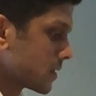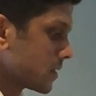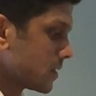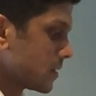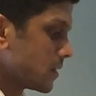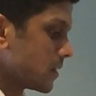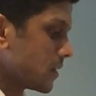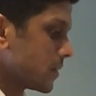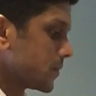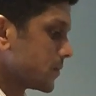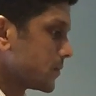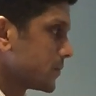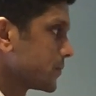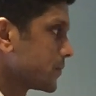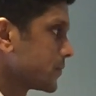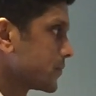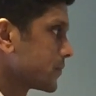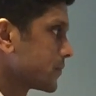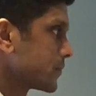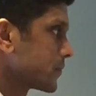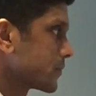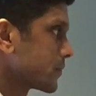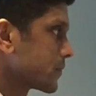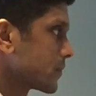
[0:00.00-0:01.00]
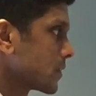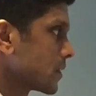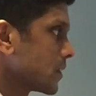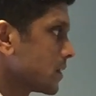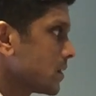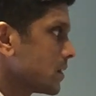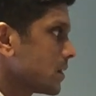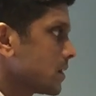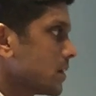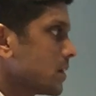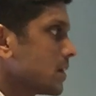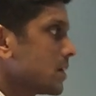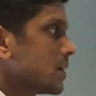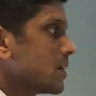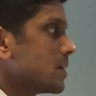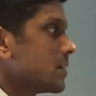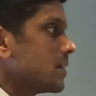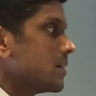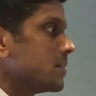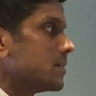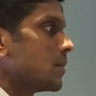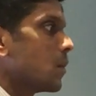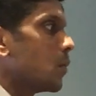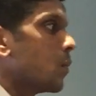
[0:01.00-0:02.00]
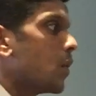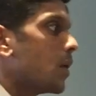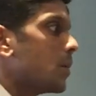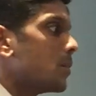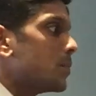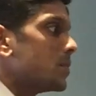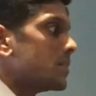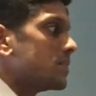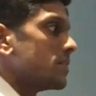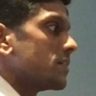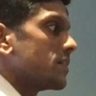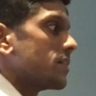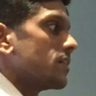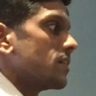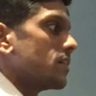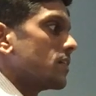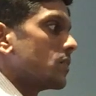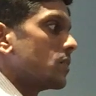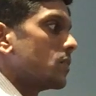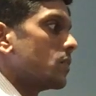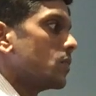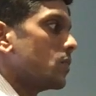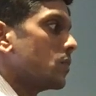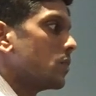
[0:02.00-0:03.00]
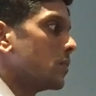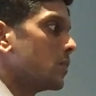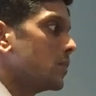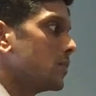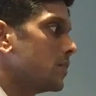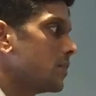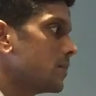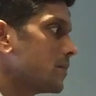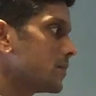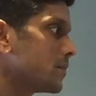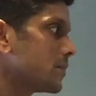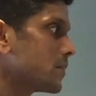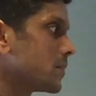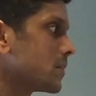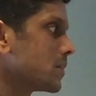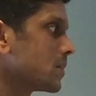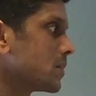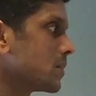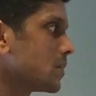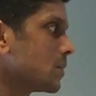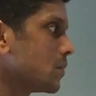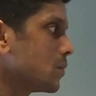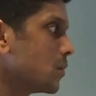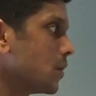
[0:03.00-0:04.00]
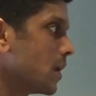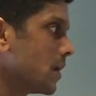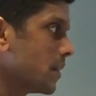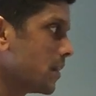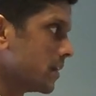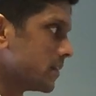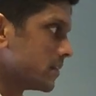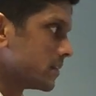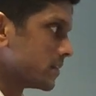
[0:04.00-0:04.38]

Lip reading: No. There's one particular chord where